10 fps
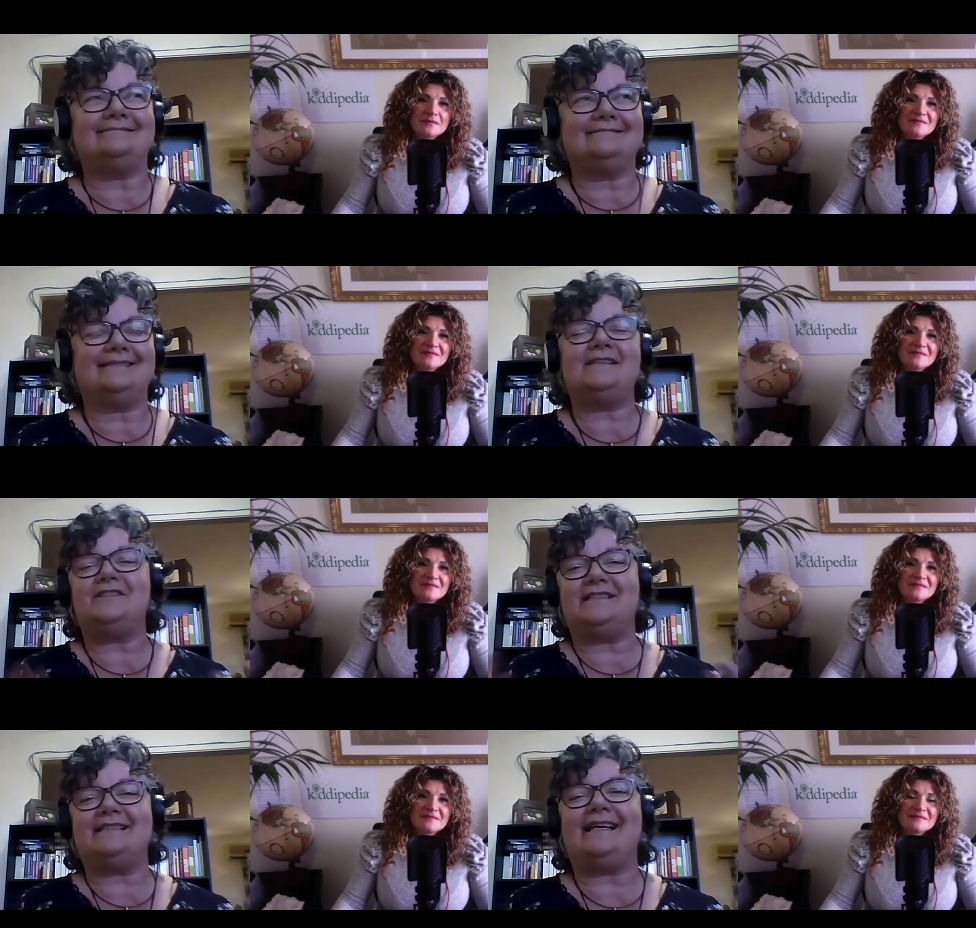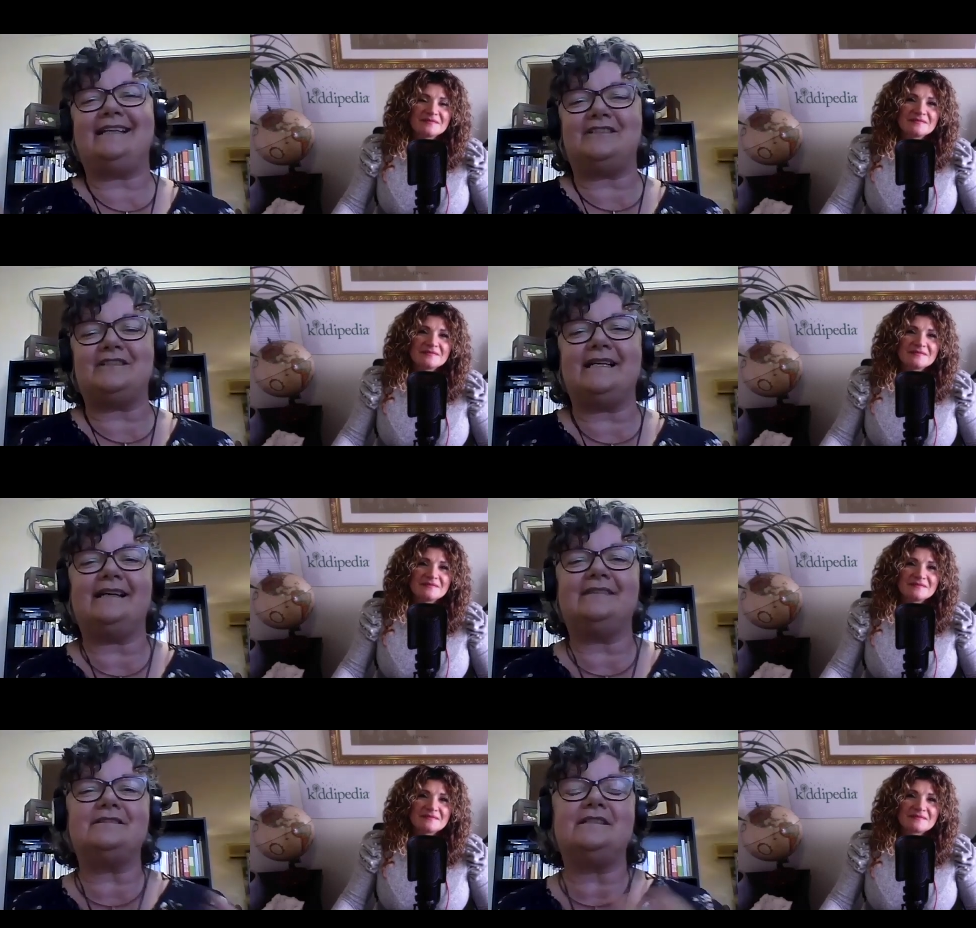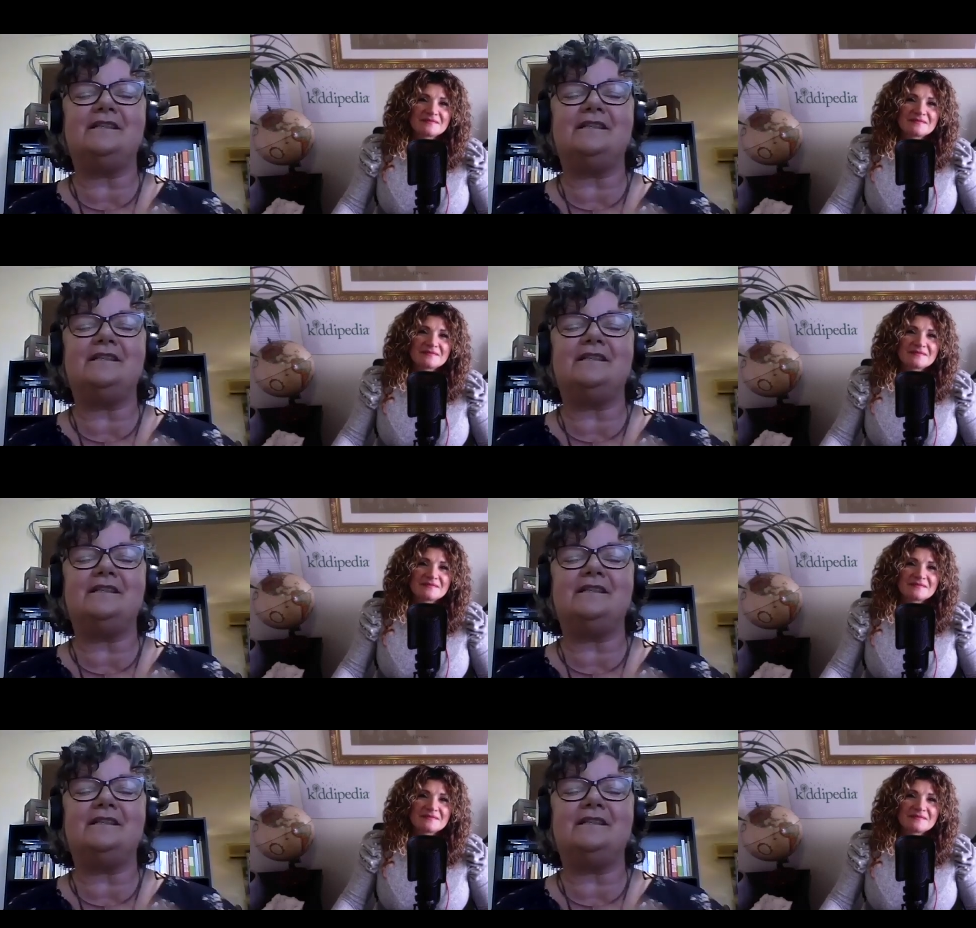Speaker 1: as you said, your nails and